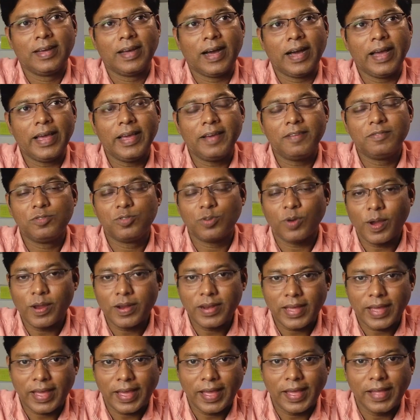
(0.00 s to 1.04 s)
I have
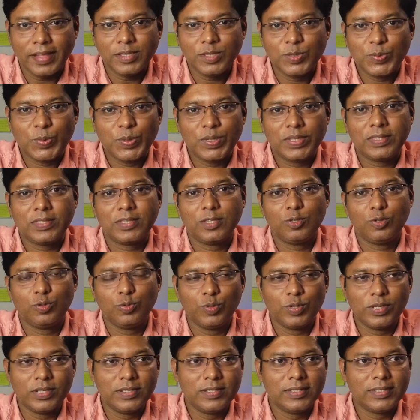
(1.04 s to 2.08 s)
joined hands with
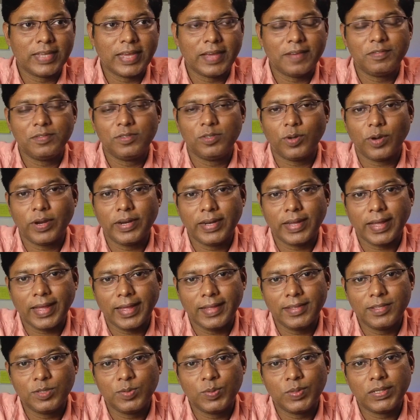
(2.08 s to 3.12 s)
students, I have joined
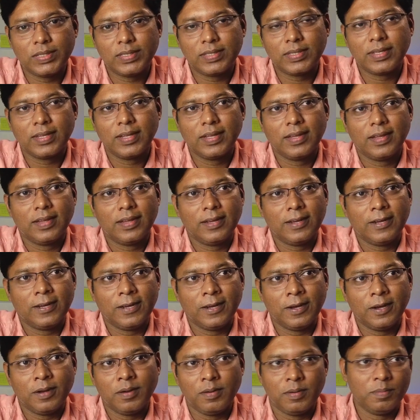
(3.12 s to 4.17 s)
hands with
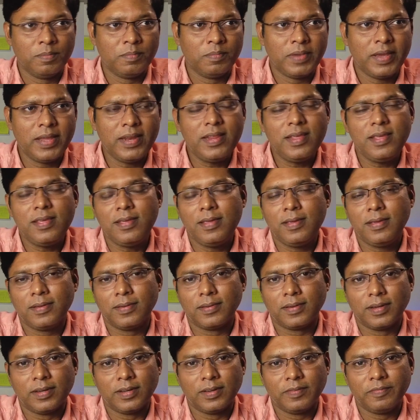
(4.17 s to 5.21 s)
many
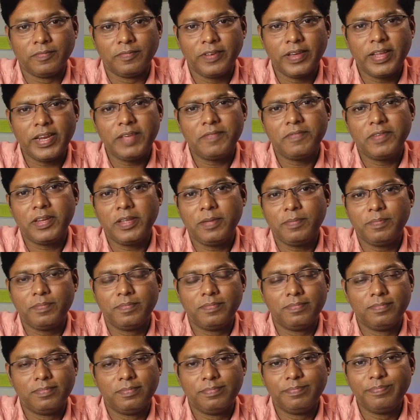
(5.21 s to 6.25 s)
very, very
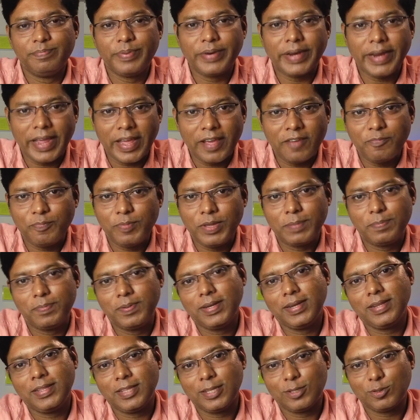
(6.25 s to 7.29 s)
brave
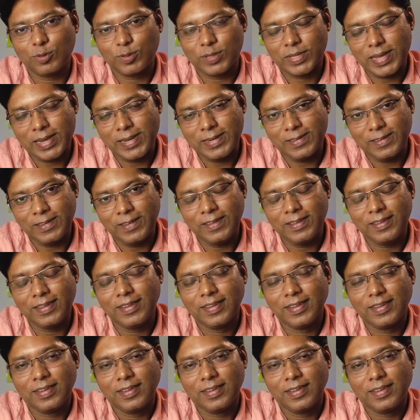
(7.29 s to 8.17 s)
people in the society